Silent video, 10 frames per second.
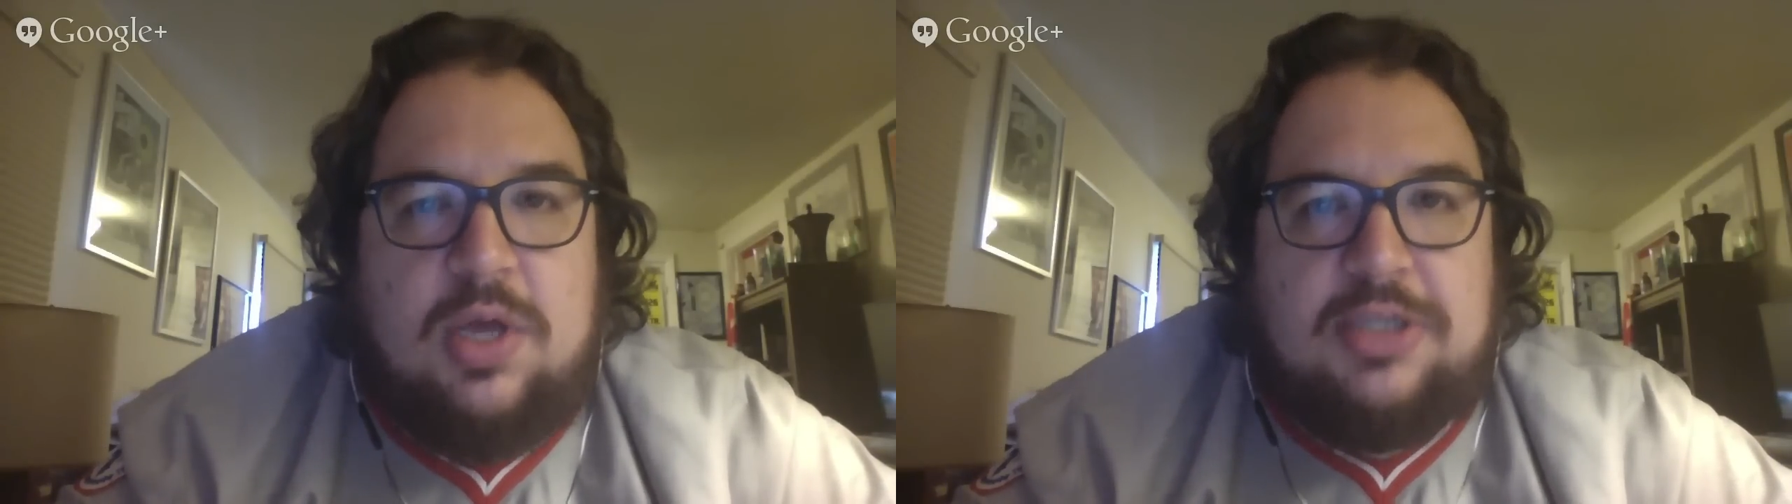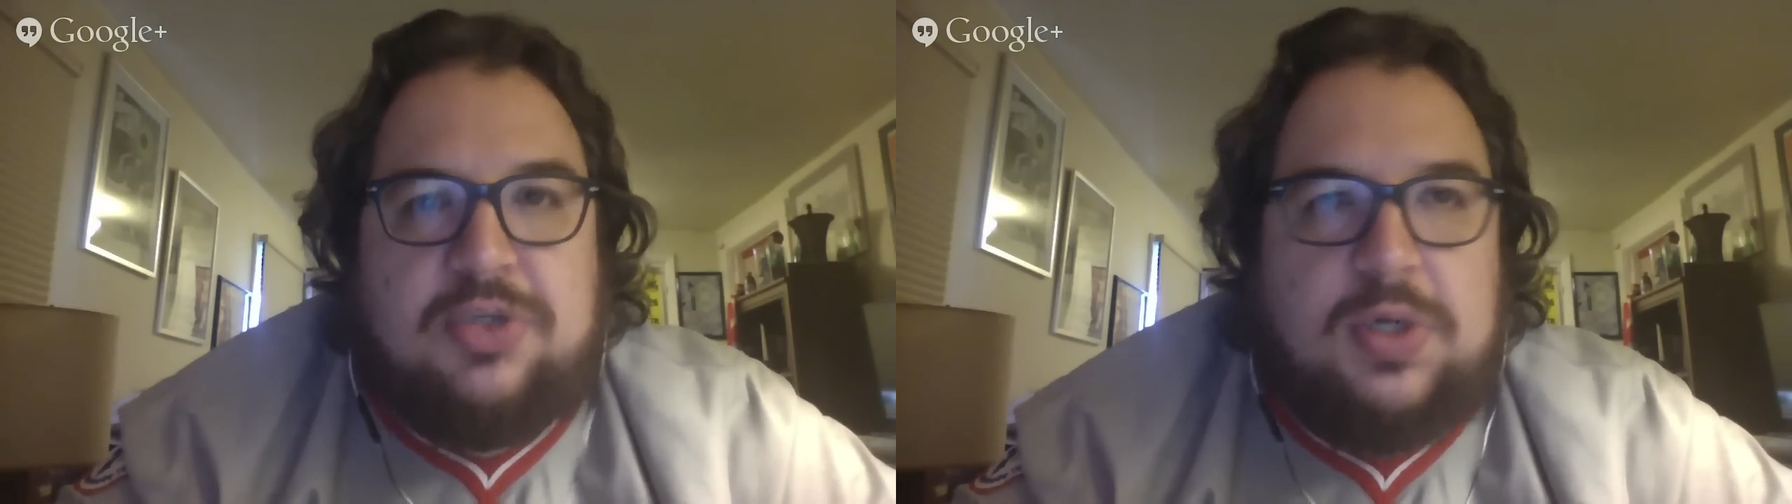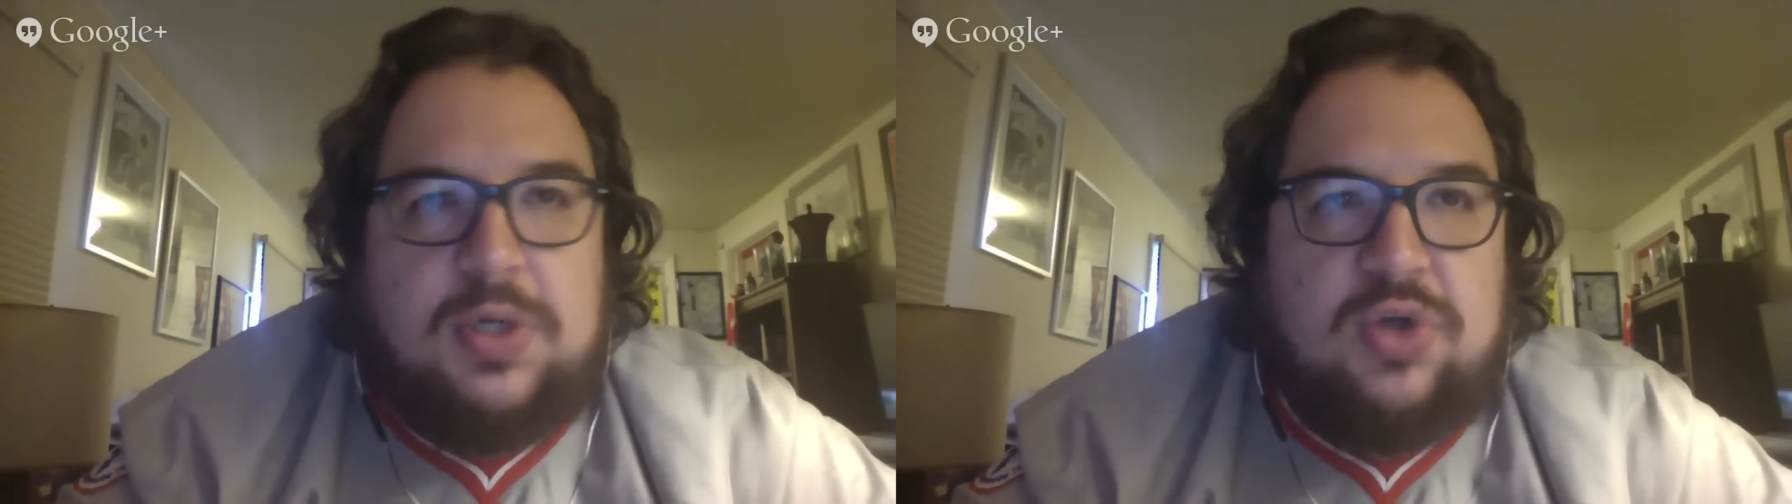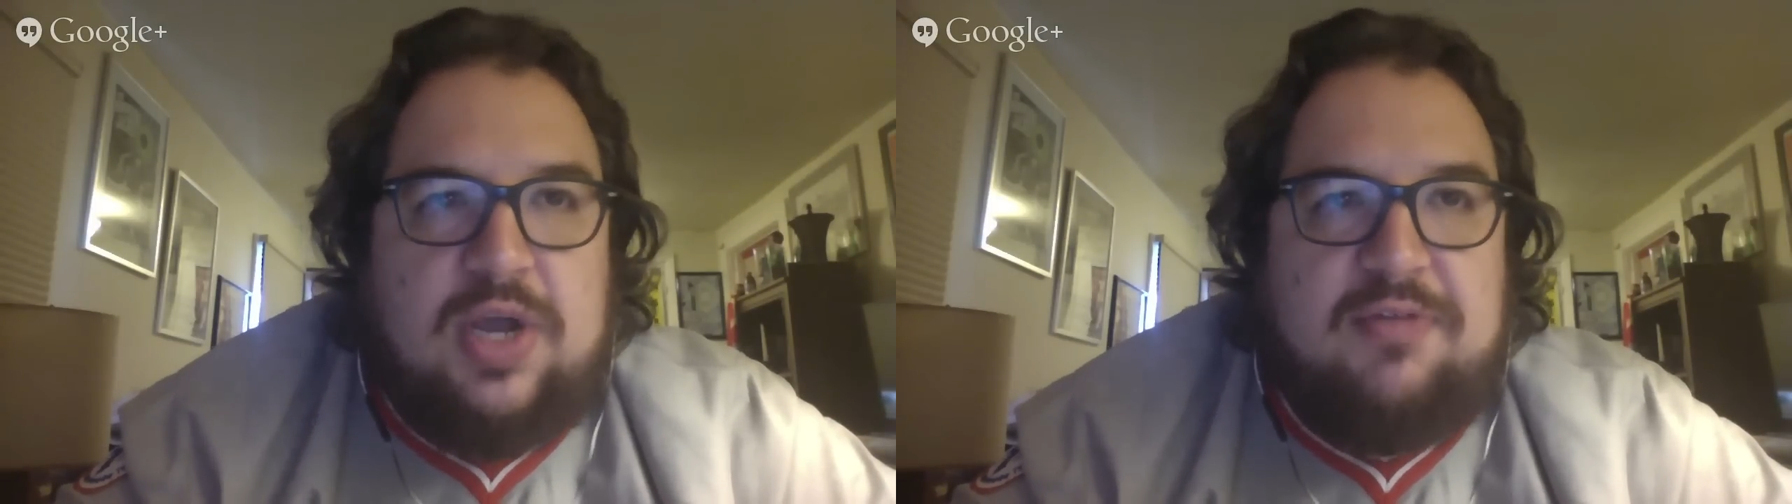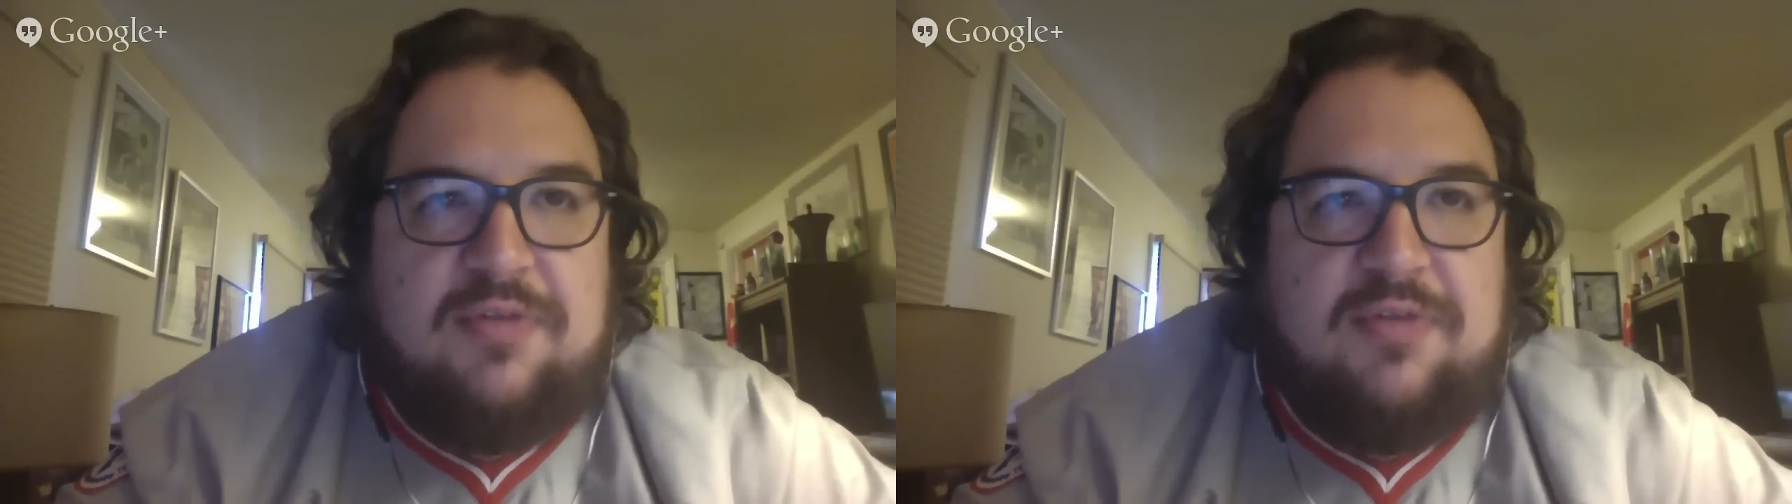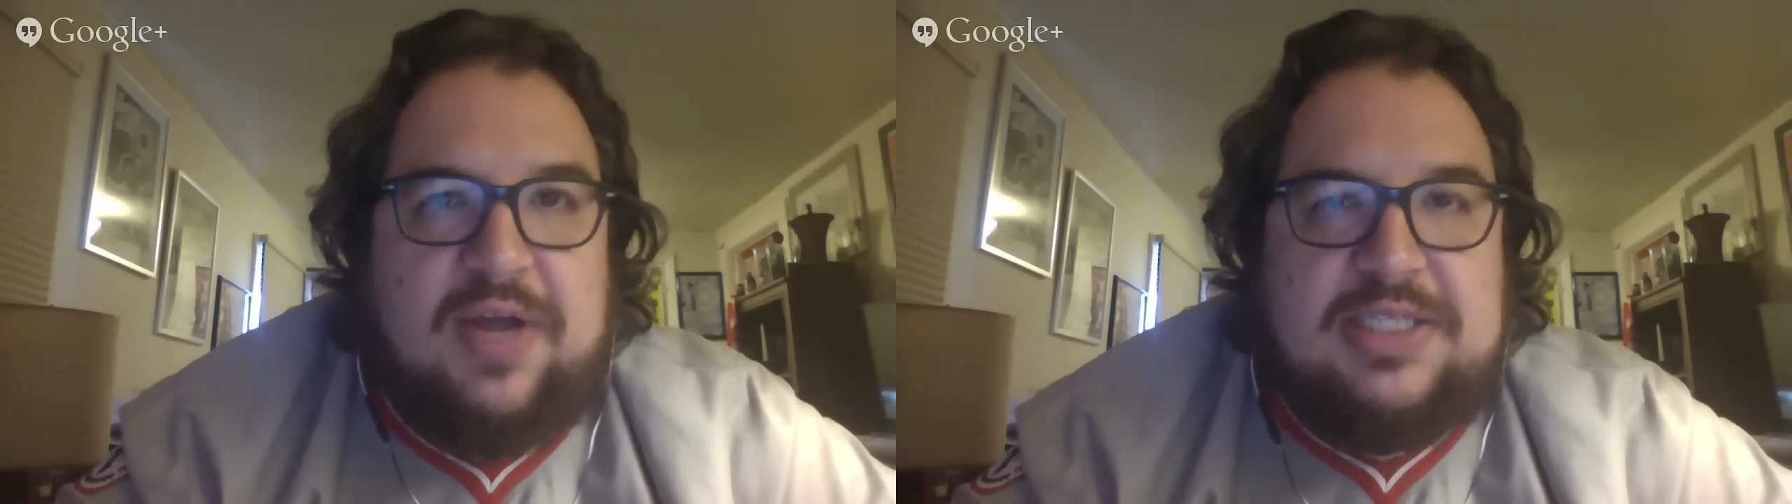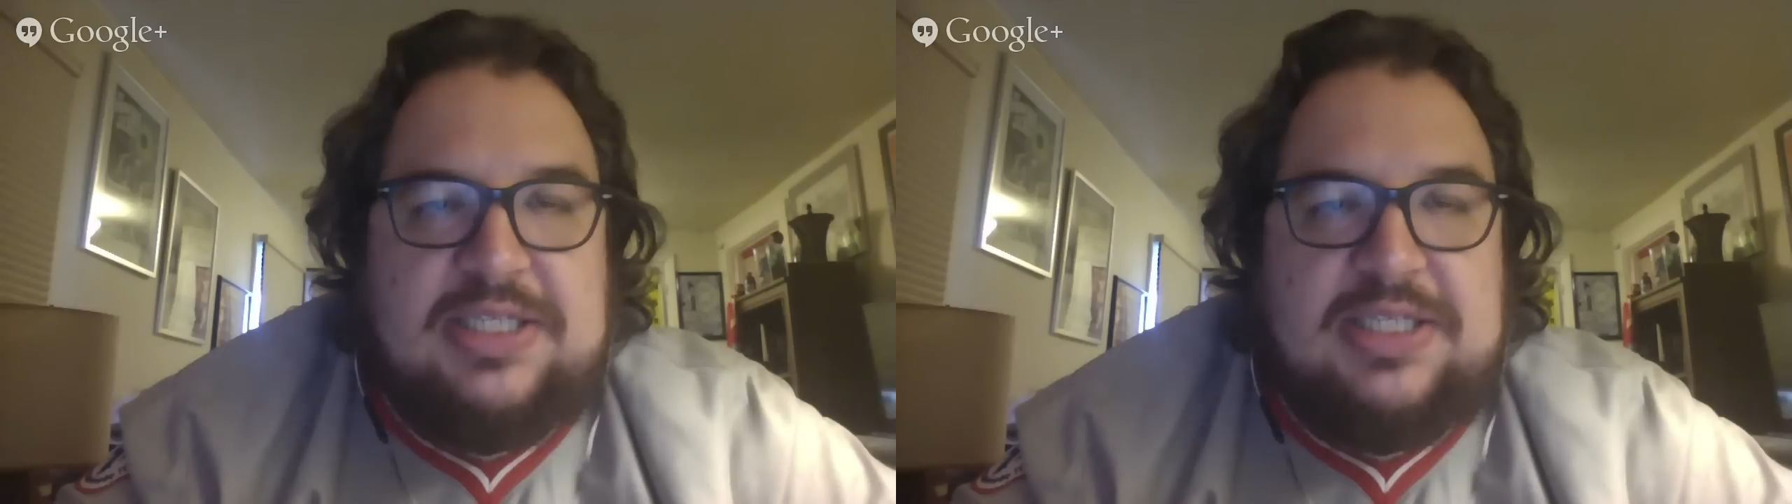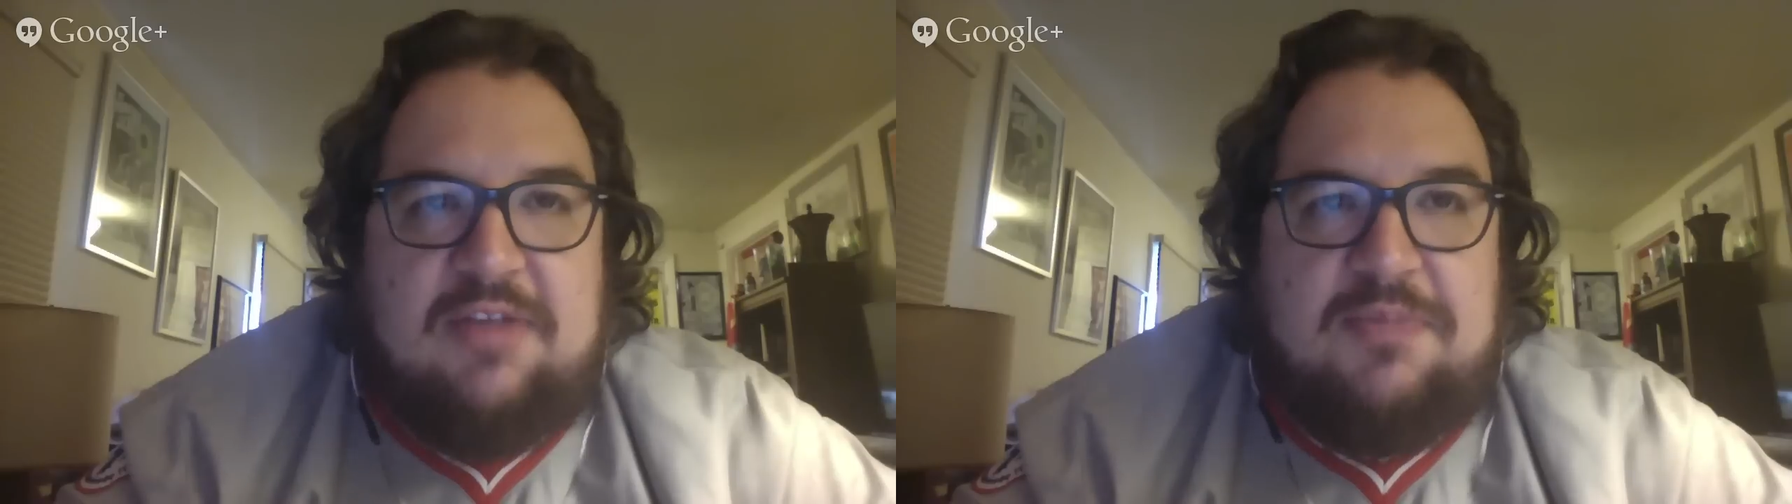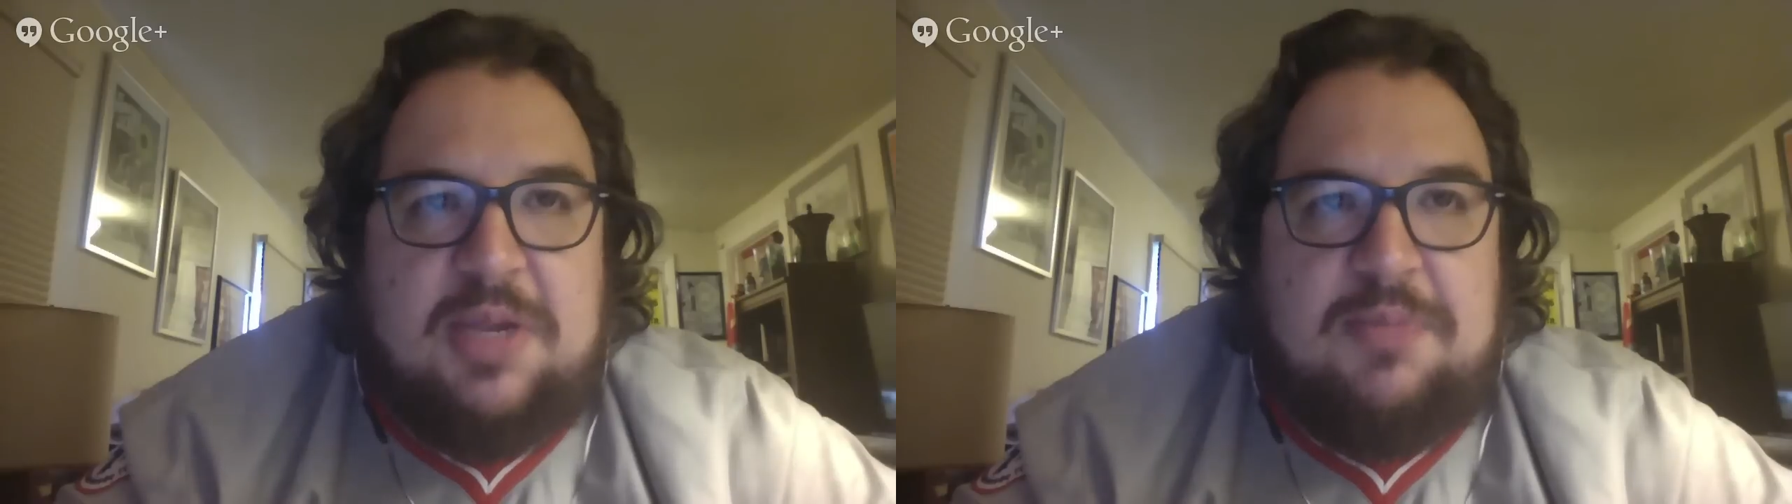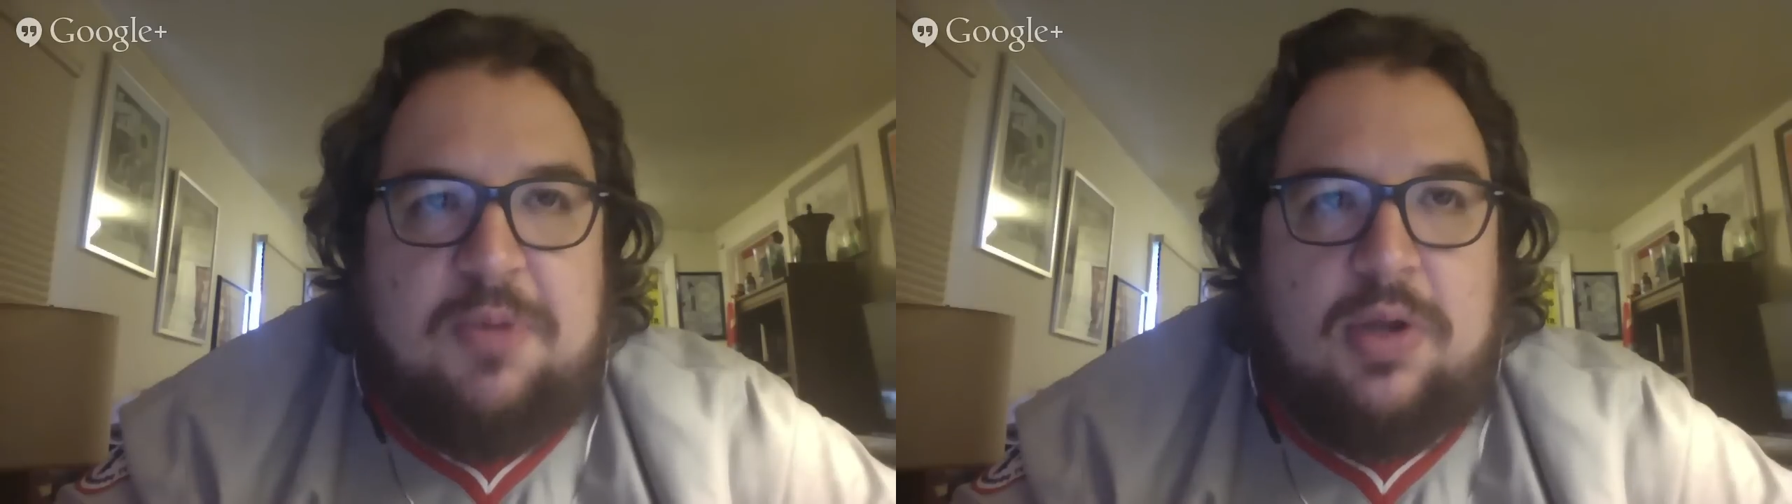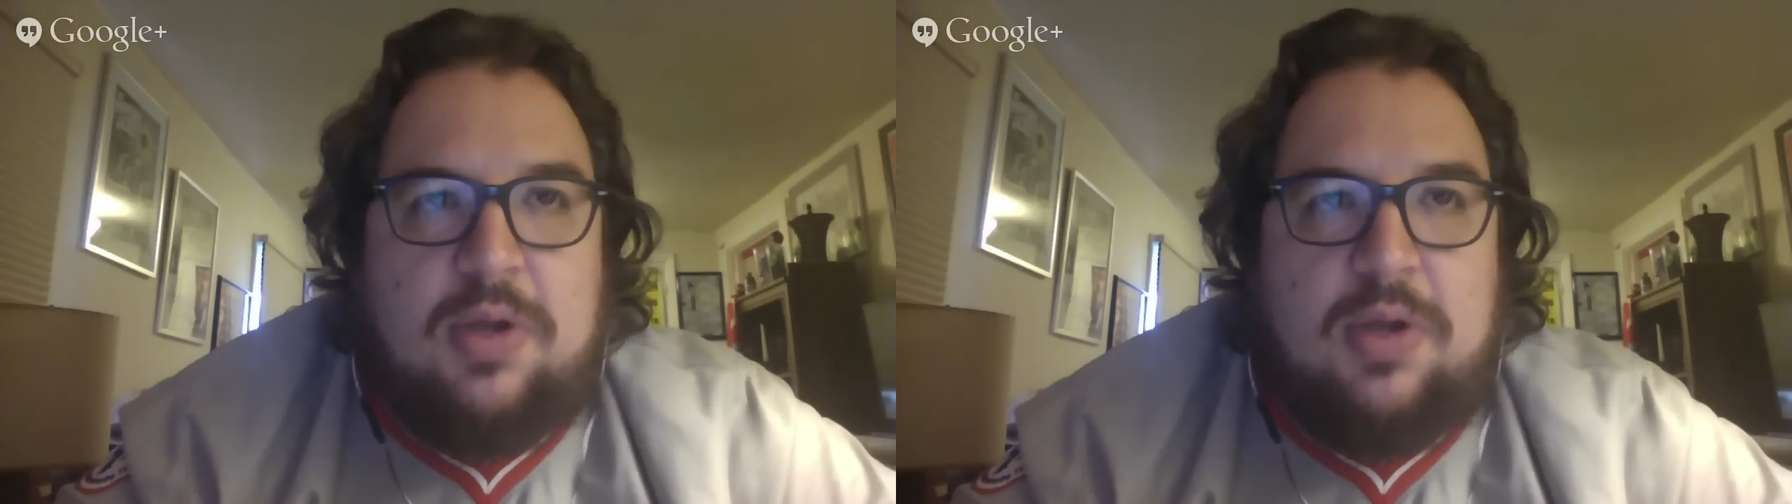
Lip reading: is going to try to fight to save people